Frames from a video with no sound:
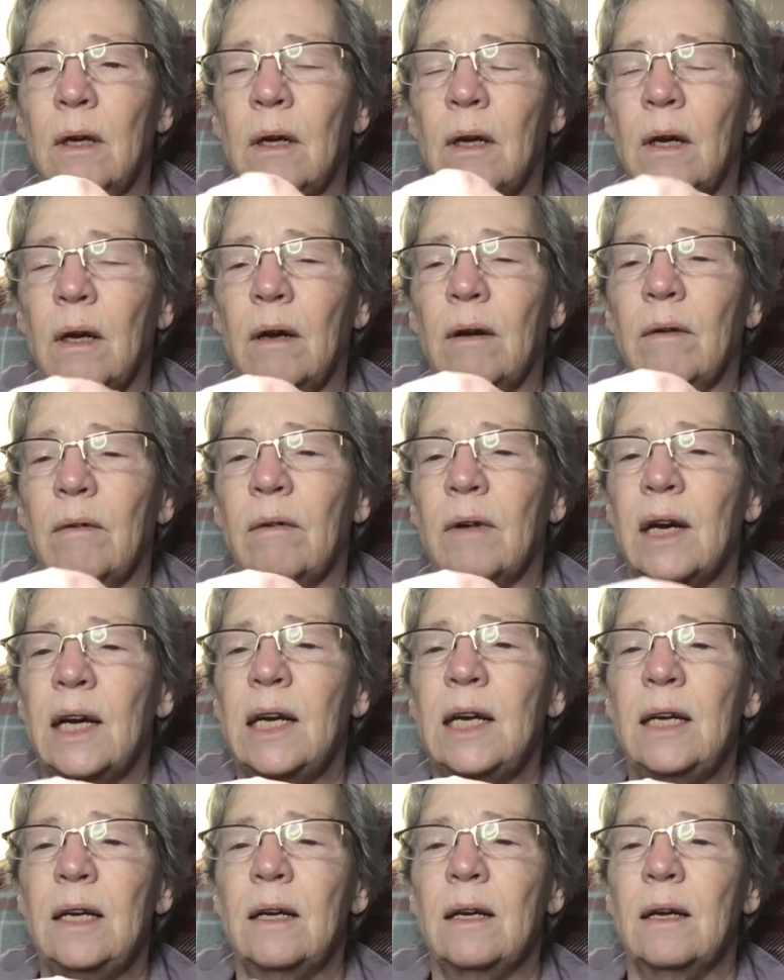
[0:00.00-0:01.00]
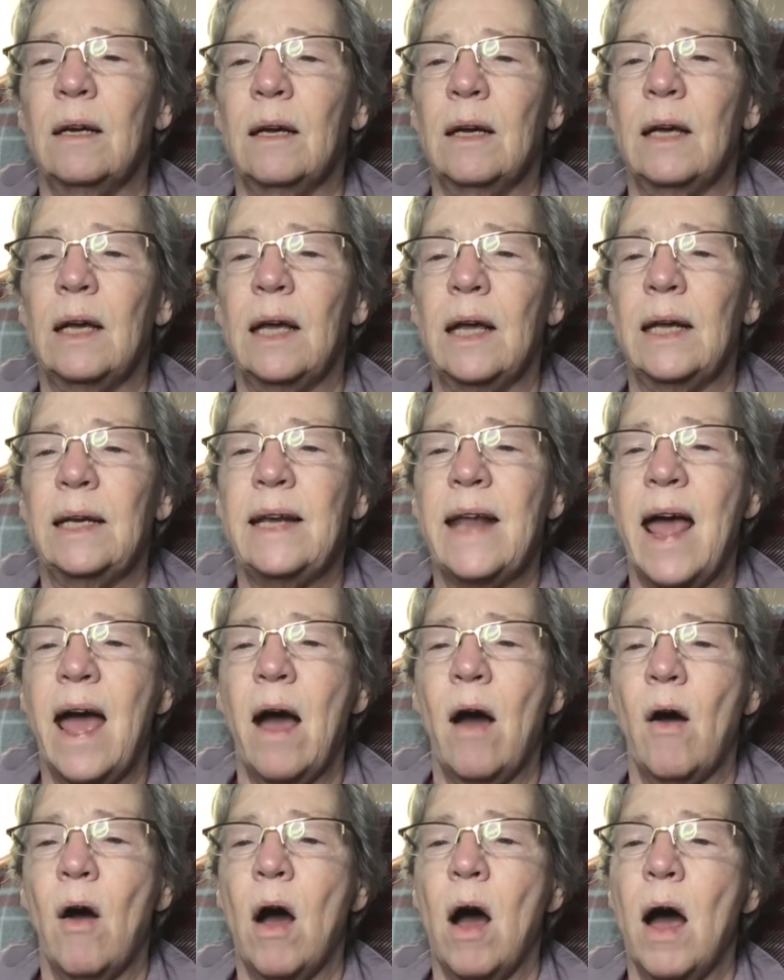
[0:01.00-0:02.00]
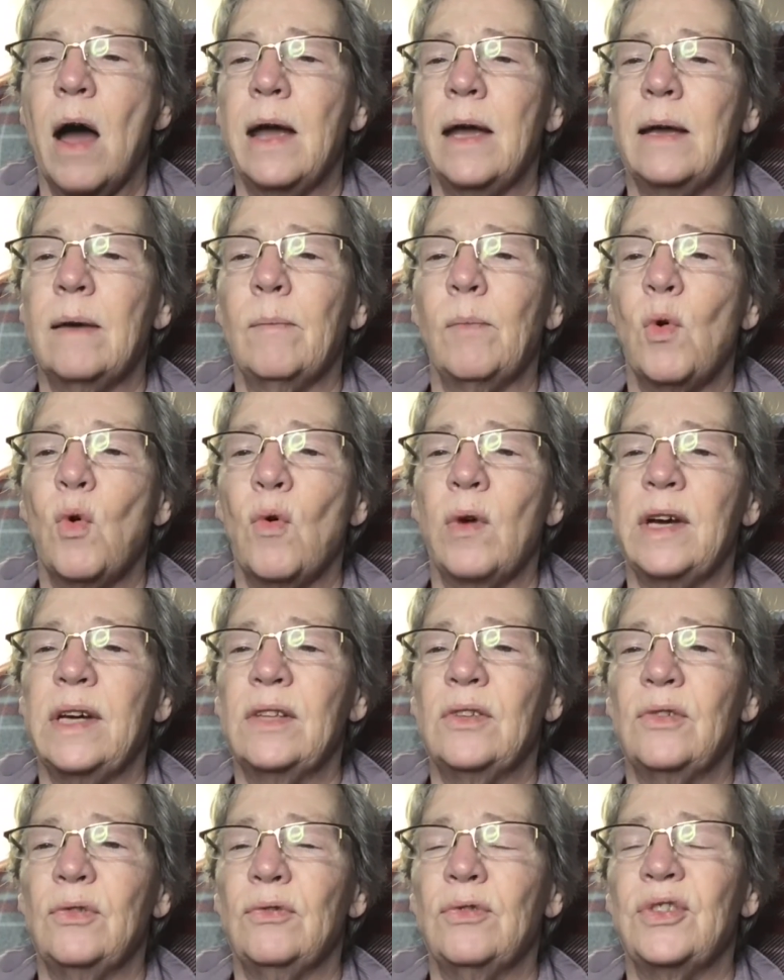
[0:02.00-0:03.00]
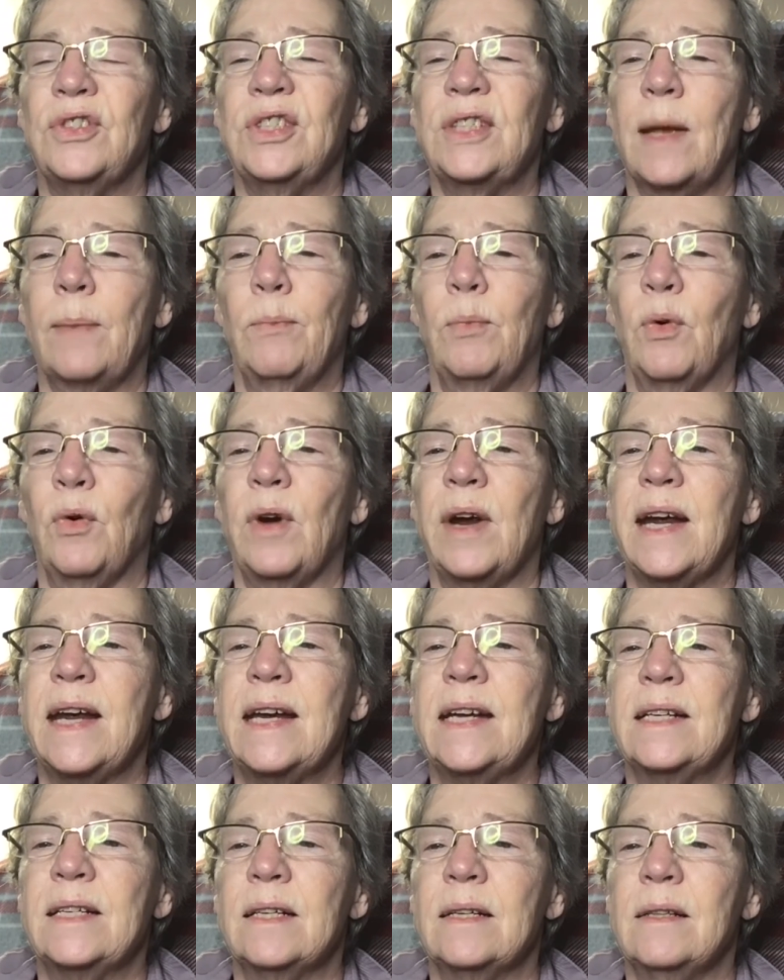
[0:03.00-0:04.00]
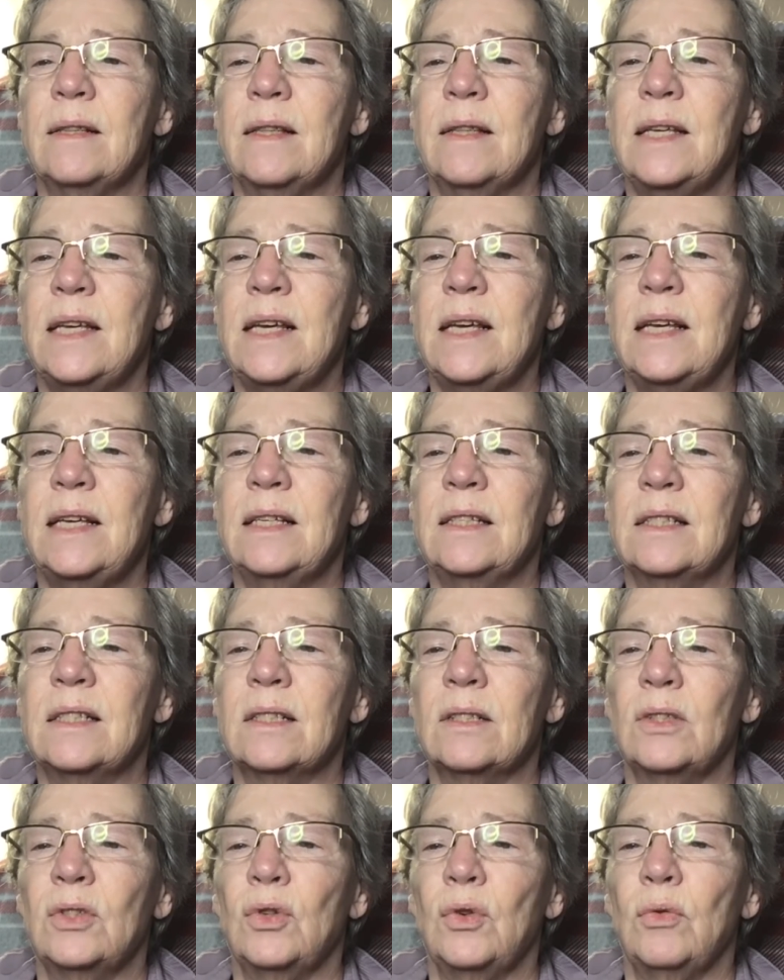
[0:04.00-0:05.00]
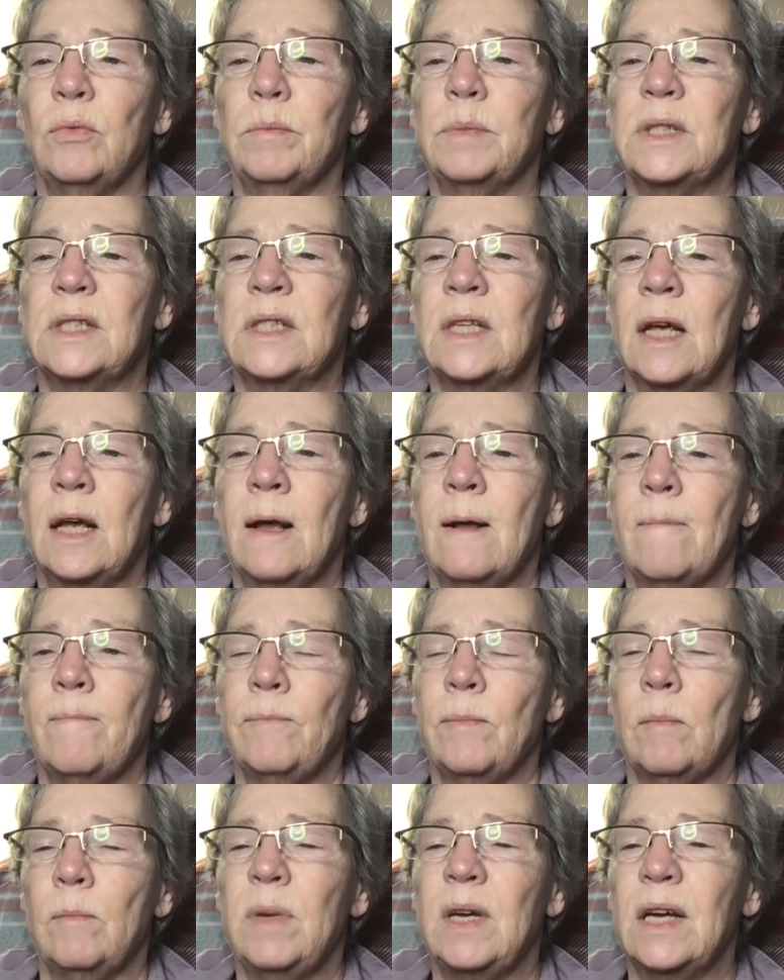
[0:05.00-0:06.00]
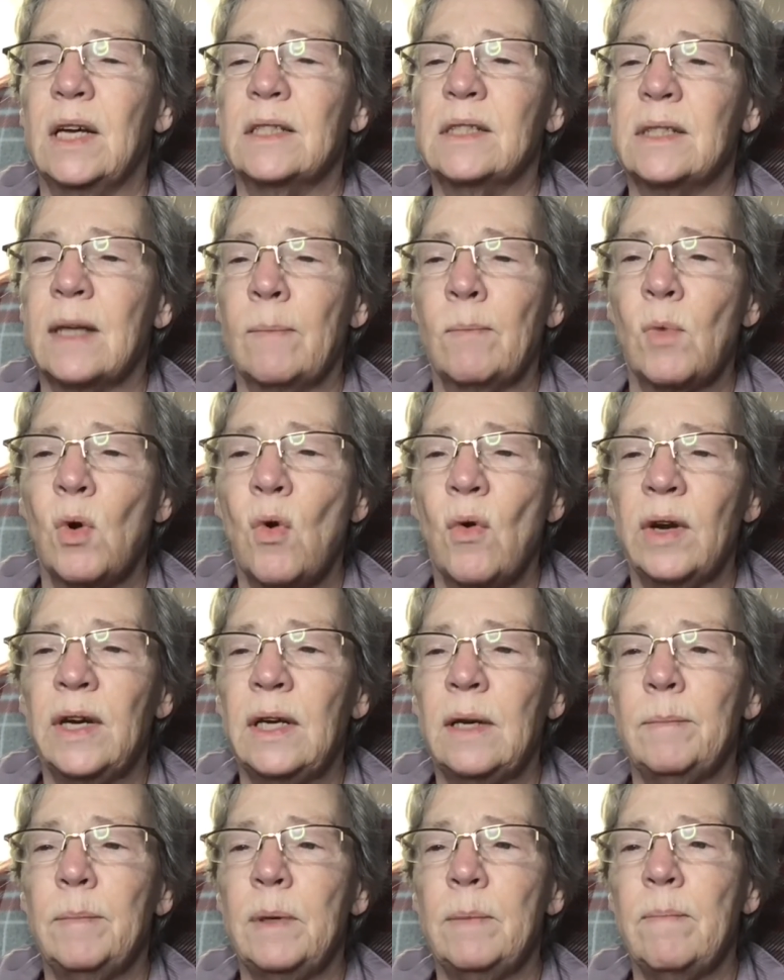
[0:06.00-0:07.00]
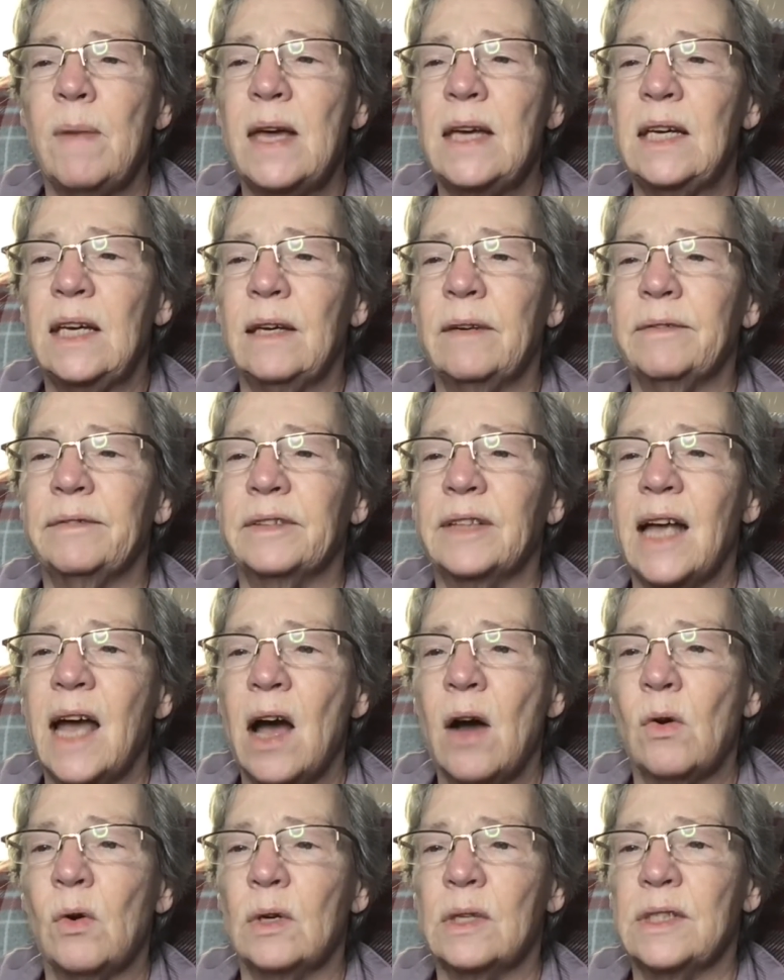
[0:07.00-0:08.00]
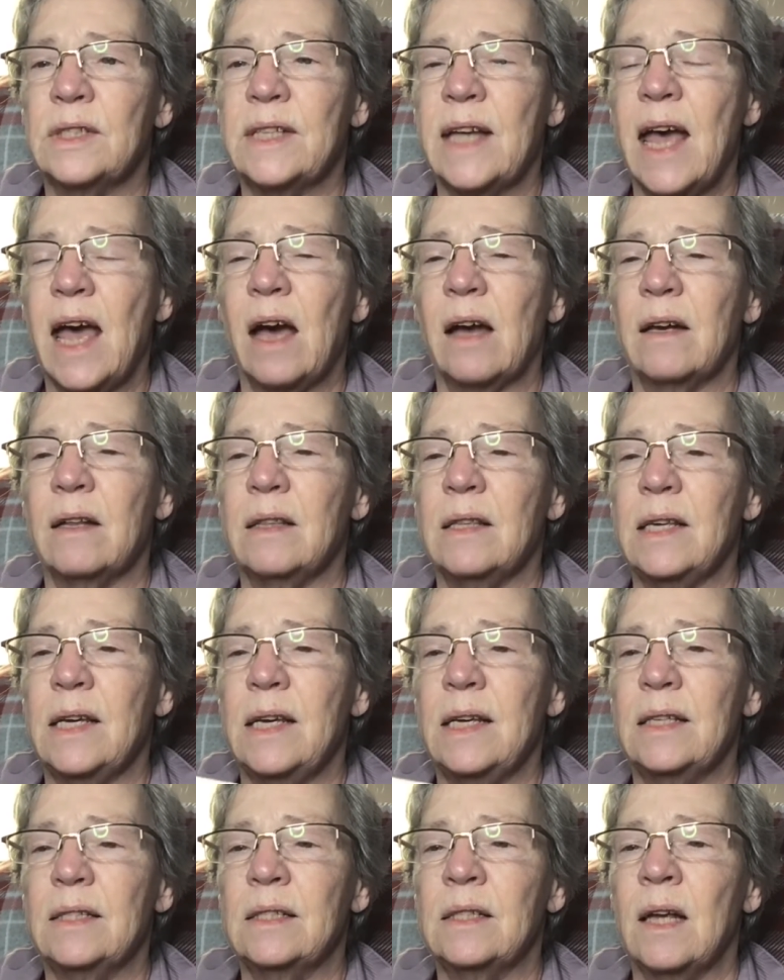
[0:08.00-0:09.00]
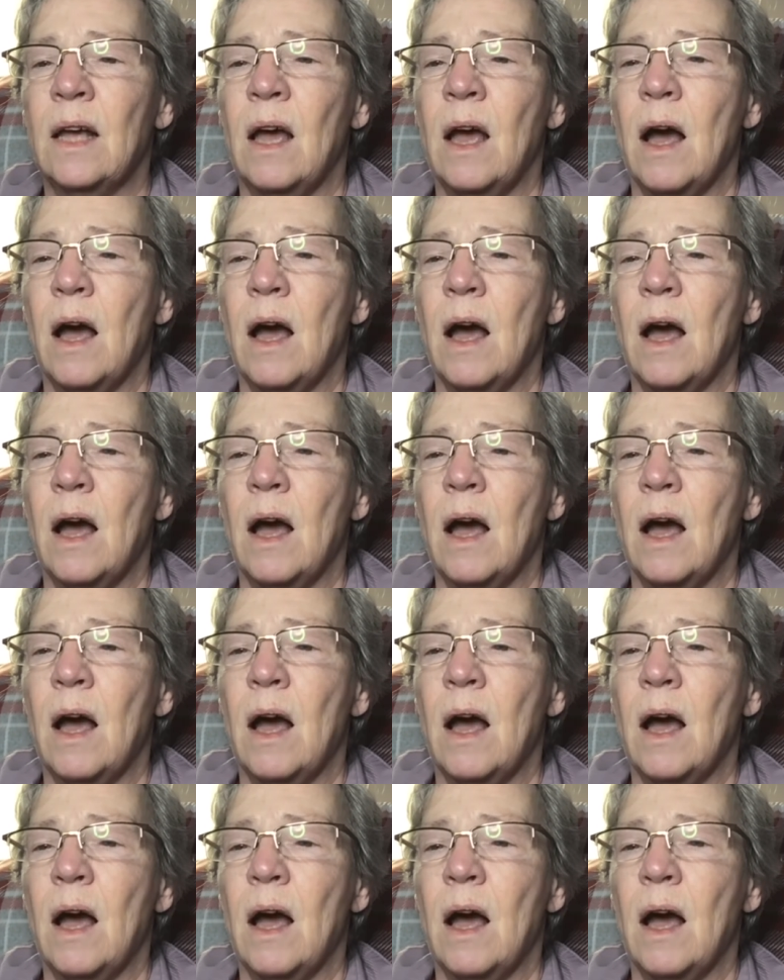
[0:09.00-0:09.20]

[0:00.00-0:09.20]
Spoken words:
All right. Now I am going to separate these loops because I'm going to be making flowers out of these.